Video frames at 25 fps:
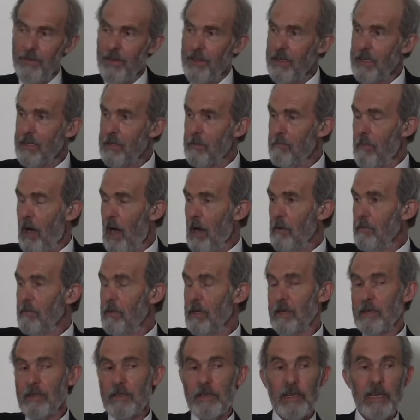for this
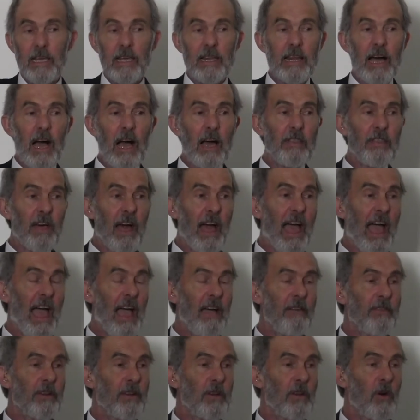moment in either
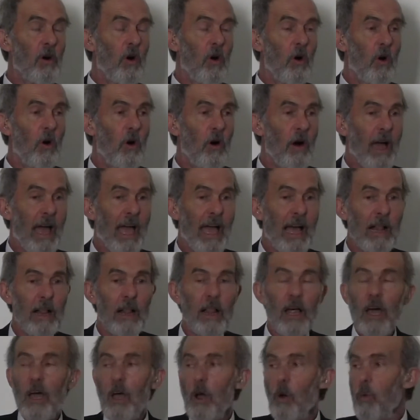heaven or
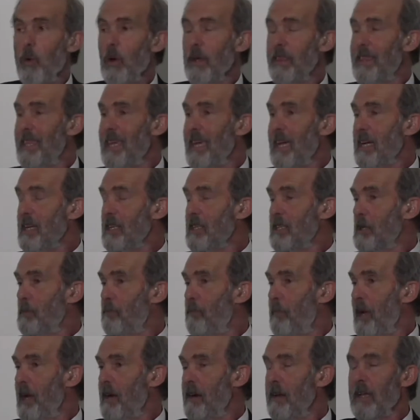hell, with the
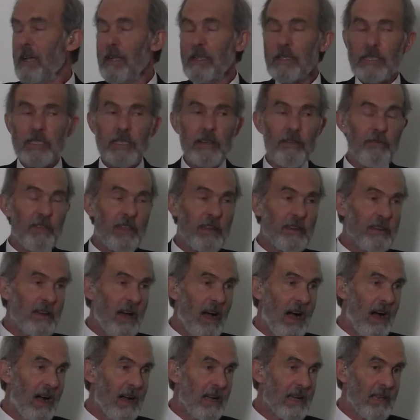experience of the
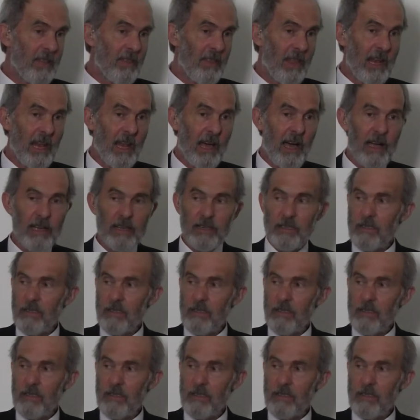dark and the light,